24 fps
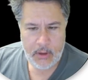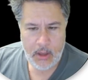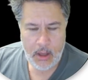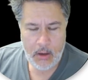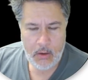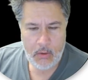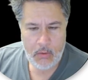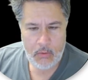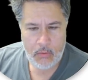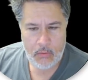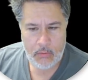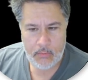
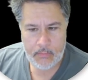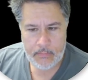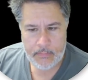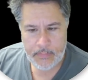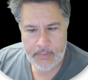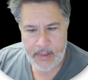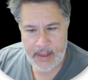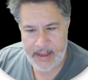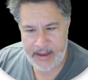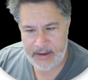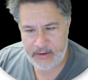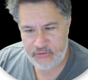Oh,
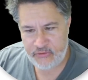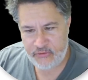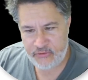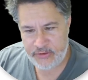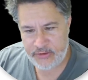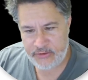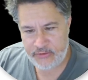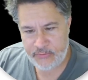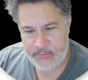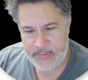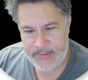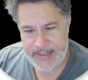actually,
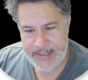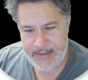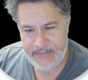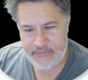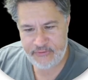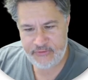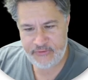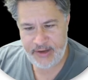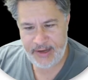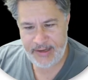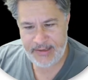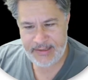do we have
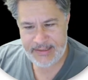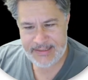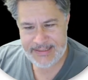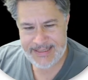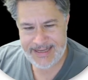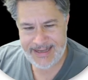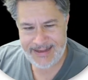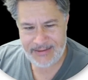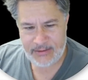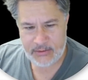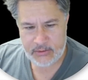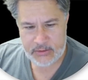silent
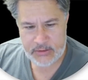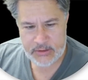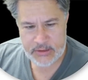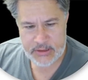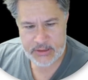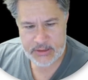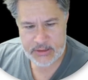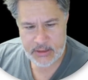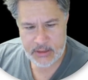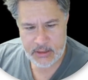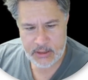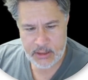
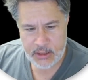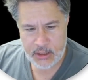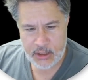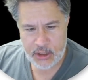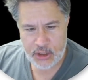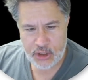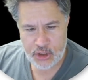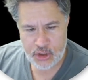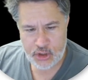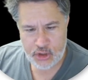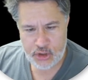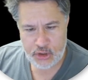L's?
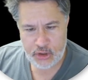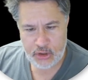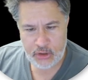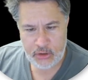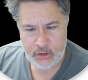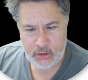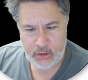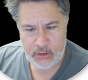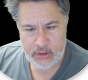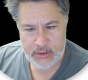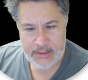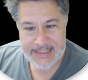
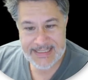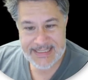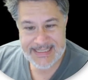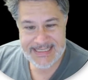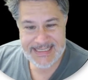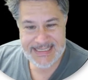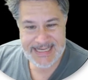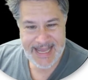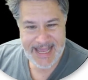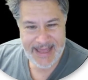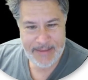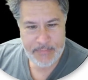Kernel,
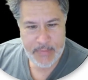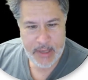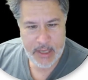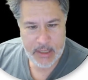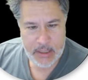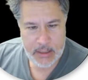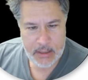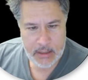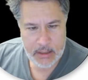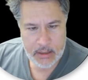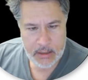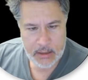
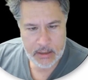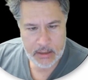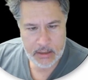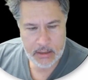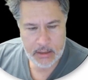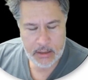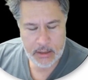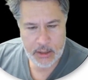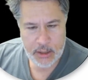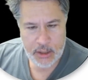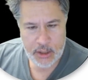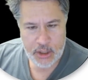salmon,
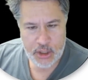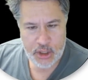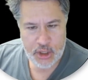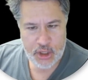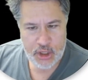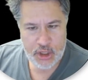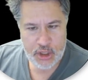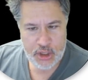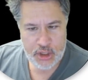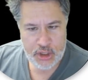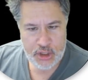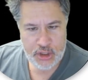
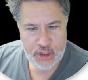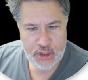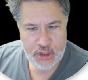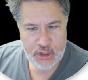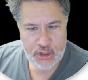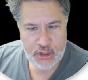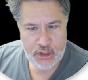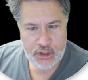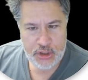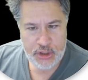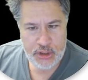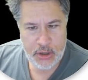
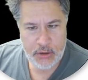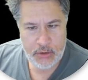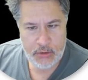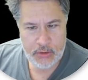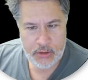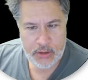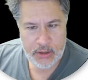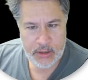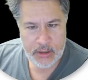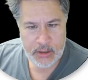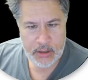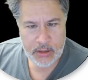
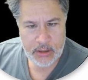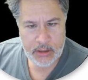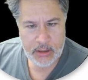yolk,